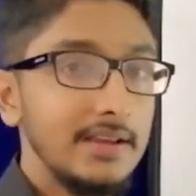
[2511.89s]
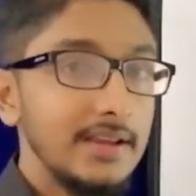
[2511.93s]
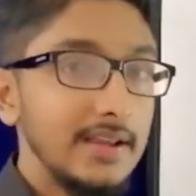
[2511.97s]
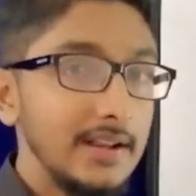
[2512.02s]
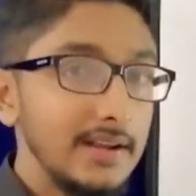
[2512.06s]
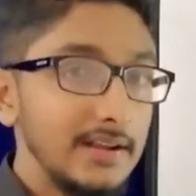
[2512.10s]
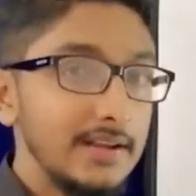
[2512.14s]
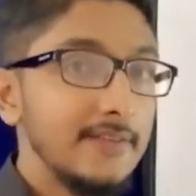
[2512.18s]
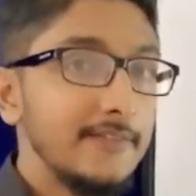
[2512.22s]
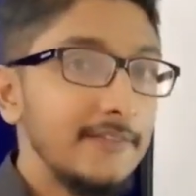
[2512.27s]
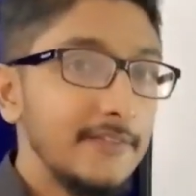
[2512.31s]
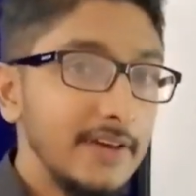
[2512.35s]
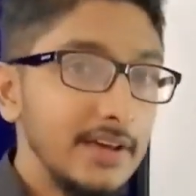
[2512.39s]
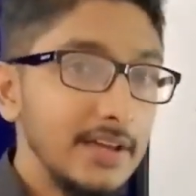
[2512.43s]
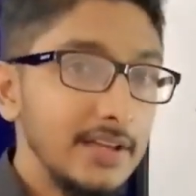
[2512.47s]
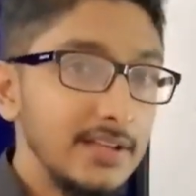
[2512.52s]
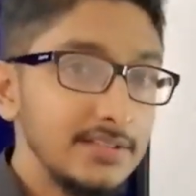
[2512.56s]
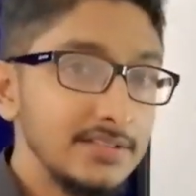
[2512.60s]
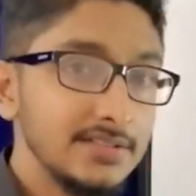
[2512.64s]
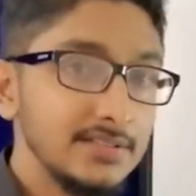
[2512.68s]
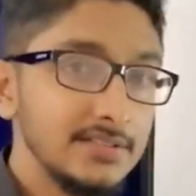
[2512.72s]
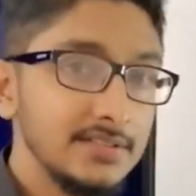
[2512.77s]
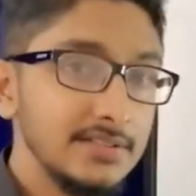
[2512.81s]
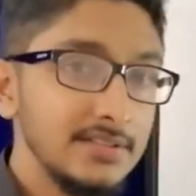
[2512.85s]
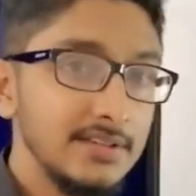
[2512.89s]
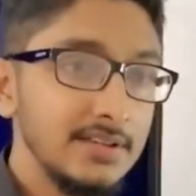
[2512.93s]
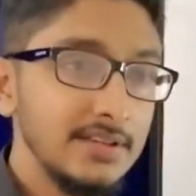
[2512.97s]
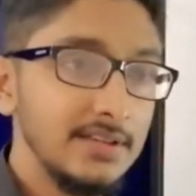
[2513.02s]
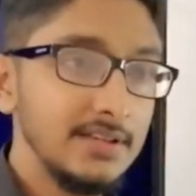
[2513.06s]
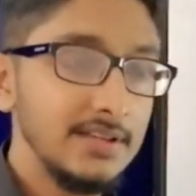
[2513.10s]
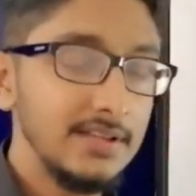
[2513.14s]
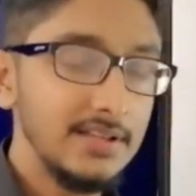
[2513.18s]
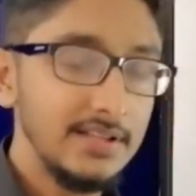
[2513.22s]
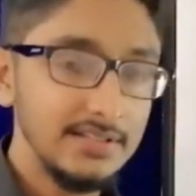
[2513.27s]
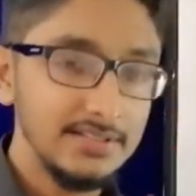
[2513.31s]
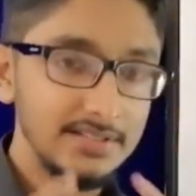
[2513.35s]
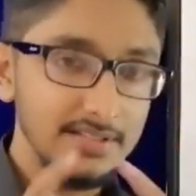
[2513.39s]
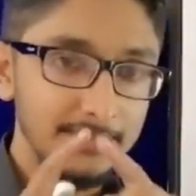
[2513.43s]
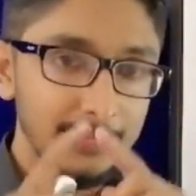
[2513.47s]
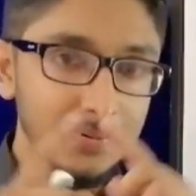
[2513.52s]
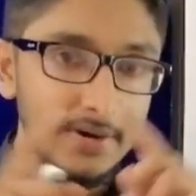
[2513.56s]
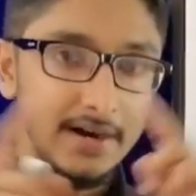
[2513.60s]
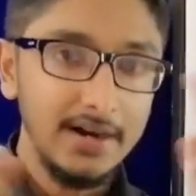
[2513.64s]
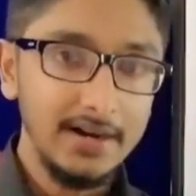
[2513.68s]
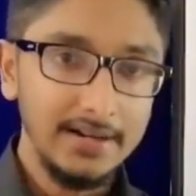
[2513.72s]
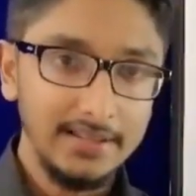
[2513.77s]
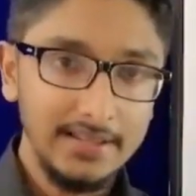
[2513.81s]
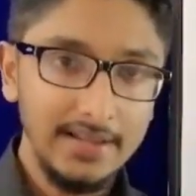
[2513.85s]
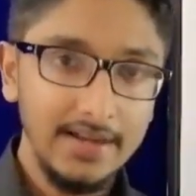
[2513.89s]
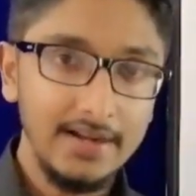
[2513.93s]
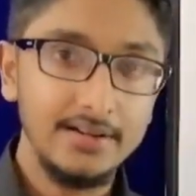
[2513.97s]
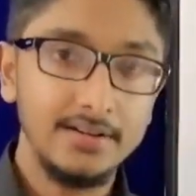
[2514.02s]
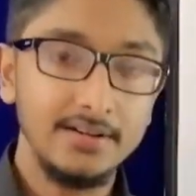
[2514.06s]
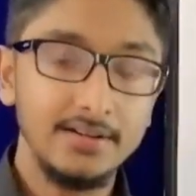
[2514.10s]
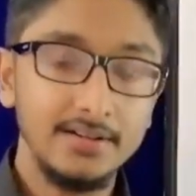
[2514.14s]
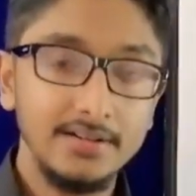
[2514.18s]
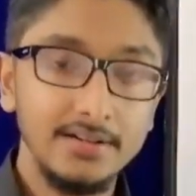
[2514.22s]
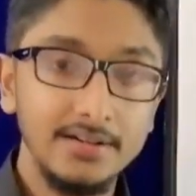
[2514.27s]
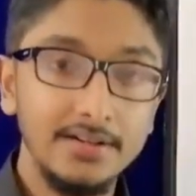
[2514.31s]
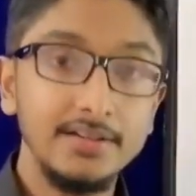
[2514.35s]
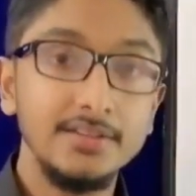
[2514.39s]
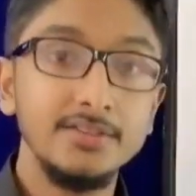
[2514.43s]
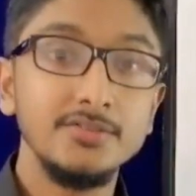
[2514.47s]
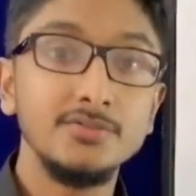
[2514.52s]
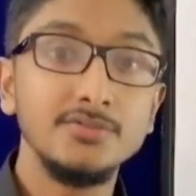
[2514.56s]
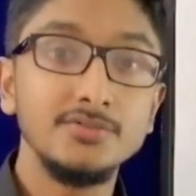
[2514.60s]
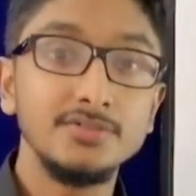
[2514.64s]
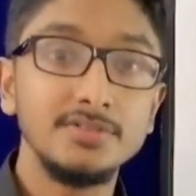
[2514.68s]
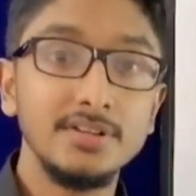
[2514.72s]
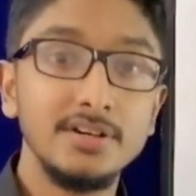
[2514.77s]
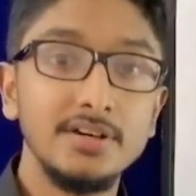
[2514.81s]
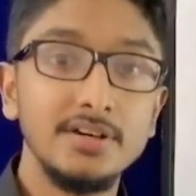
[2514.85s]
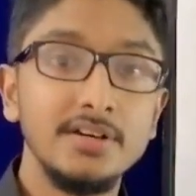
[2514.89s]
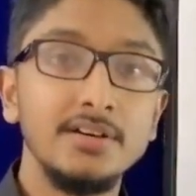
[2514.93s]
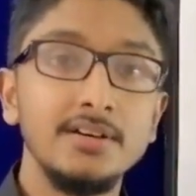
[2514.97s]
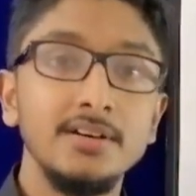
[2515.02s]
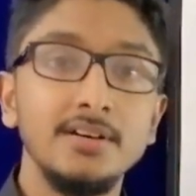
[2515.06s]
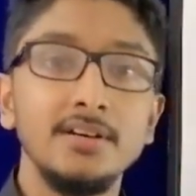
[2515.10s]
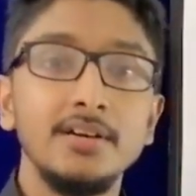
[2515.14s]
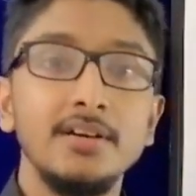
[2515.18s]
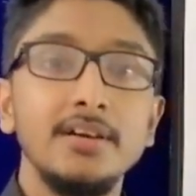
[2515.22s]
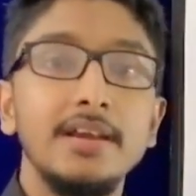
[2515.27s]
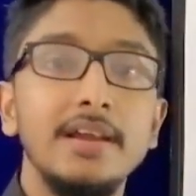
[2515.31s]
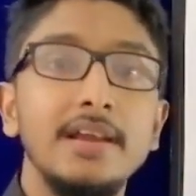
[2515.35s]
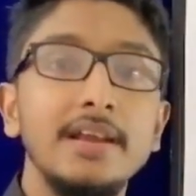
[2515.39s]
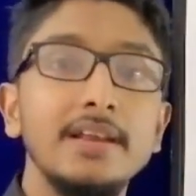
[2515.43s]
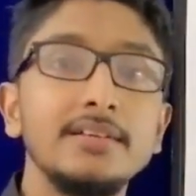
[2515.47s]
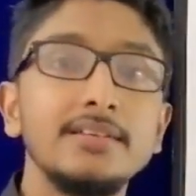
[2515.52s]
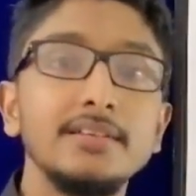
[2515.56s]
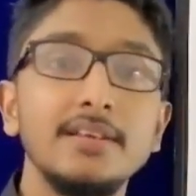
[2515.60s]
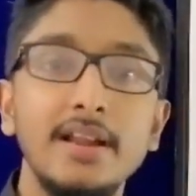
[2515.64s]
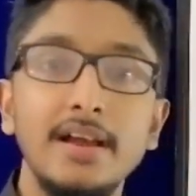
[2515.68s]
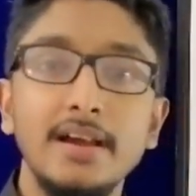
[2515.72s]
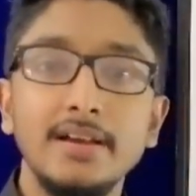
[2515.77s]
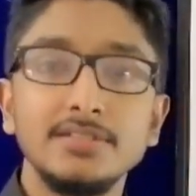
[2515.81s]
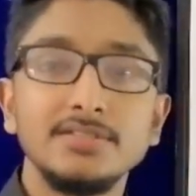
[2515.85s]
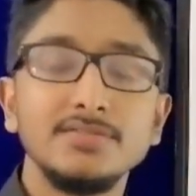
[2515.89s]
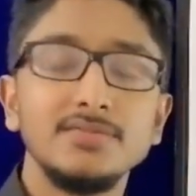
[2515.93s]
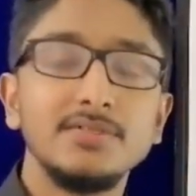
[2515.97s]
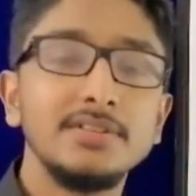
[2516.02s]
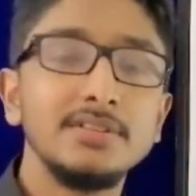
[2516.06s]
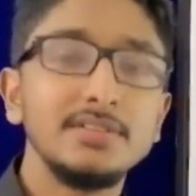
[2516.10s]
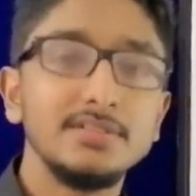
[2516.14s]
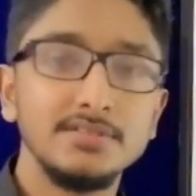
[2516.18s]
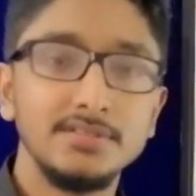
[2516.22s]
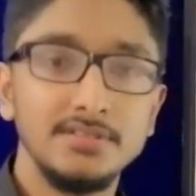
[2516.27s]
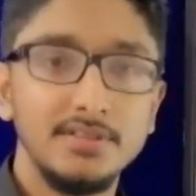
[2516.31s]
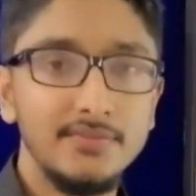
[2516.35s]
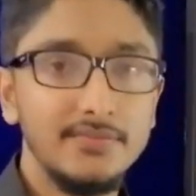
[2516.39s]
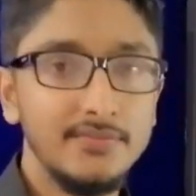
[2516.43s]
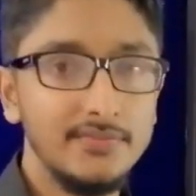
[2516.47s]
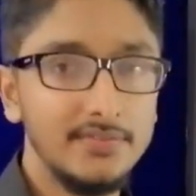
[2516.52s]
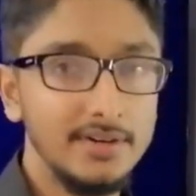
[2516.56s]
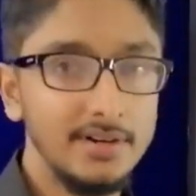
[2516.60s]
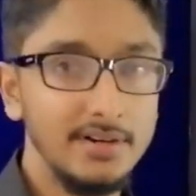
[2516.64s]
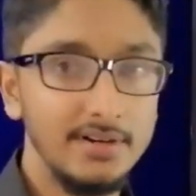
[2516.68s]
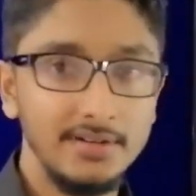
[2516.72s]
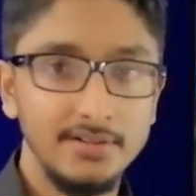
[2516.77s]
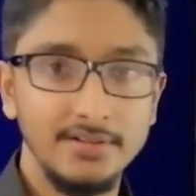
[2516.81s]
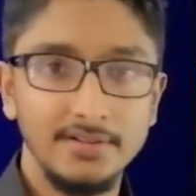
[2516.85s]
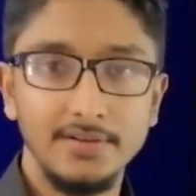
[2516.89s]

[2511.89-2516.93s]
Interface is the part that a user interacts with the software,